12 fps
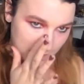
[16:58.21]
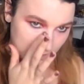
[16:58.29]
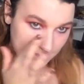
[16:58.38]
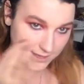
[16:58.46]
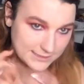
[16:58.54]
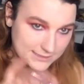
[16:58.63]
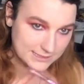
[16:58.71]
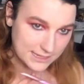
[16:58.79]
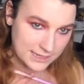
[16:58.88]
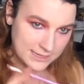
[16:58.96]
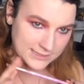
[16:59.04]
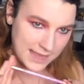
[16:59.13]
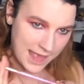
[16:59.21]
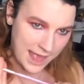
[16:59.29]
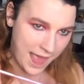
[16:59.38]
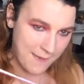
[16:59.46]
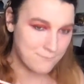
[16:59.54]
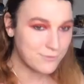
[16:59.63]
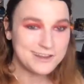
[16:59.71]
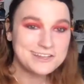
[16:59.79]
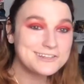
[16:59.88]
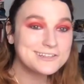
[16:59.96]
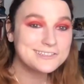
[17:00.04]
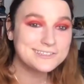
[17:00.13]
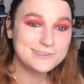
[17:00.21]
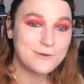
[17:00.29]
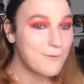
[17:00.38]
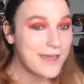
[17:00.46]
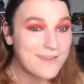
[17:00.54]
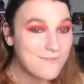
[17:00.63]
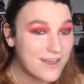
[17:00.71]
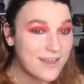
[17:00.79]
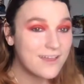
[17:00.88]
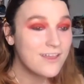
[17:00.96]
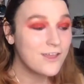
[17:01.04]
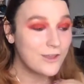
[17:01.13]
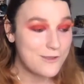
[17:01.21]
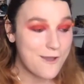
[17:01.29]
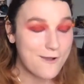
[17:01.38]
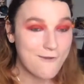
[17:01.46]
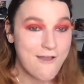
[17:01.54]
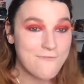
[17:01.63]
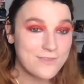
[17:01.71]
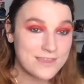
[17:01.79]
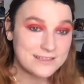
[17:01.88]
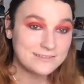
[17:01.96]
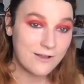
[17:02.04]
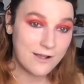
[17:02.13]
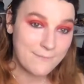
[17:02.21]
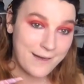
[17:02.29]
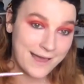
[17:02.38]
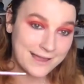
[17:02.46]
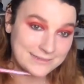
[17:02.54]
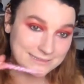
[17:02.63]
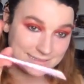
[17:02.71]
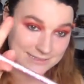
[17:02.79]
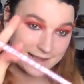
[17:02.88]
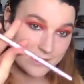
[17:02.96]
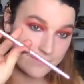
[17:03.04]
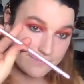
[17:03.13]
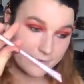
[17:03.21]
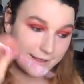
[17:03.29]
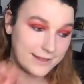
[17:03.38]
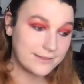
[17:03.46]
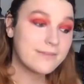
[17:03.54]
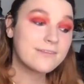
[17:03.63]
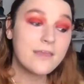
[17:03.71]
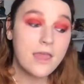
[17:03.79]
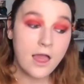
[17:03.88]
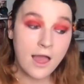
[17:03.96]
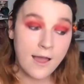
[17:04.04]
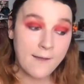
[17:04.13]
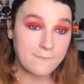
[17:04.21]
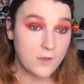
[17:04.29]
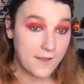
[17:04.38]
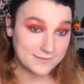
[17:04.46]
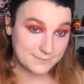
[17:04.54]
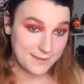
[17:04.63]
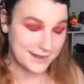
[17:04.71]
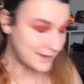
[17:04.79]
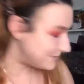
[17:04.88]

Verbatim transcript: This is I'm pretty sure it's a Zoeva knockoff. These are by designer brands um, cosmetics.